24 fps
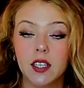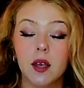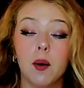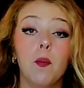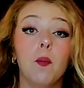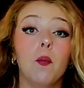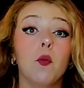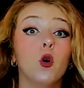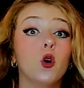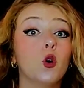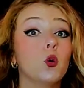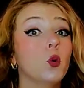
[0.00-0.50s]

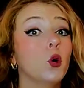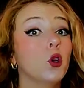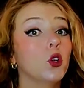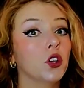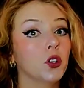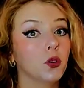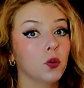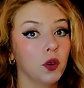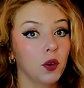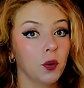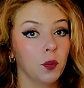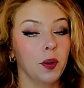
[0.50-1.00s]
more
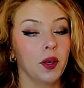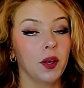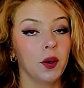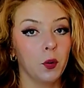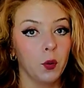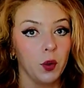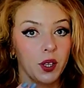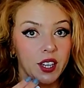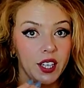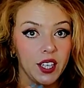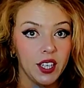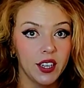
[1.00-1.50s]
water will be
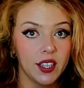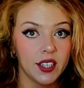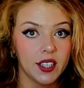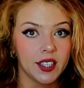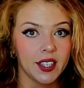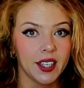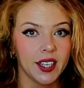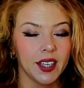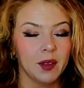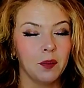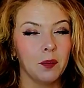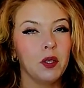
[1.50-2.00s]
within the
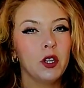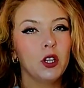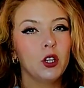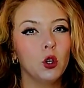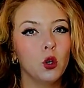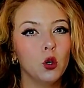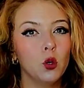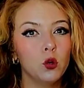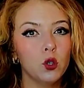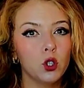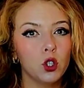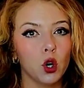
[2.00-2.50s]
skin, but
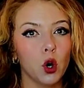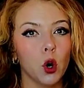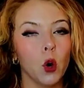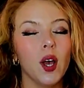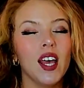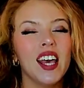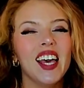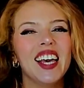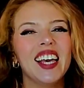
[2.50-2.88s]
also